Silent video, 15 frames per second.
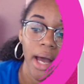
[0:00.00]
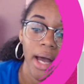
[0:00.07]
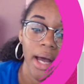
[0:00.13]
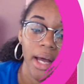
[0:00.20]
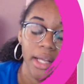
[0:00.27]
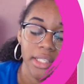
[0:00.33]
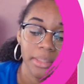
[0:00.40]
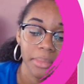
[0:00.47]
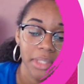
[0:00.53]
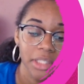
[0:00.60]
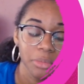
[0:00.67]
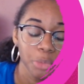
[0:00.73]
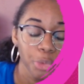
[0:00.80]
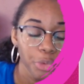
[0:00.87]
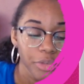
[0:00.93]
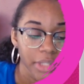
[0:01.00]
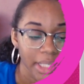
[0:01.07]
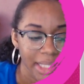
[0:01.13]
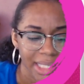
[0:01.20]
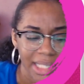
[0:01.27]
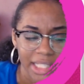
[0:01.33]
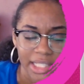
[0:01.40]
some of his moves, I
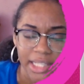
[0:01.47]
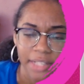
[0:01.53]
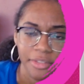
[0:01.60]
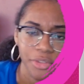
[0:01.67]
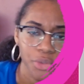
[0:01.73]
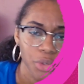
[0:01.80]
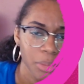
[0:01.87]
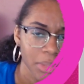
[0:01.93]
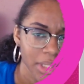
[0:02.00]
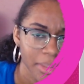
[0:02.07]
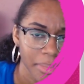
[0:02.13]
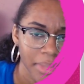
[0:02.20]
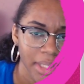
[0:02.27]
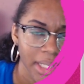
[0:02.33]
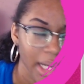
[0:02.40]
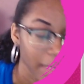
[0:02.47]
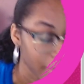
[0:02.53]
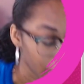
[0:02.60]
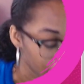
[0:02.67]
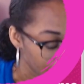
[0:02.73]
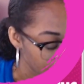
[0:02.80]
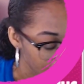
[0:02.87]
think he has Leaf Storm or something, if
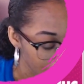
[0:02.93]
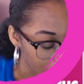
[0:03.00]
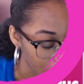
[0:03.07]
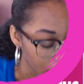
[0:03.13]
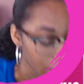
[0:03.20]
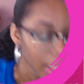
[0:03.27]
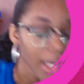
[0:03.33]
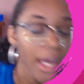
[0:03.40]
I'm not mistaken.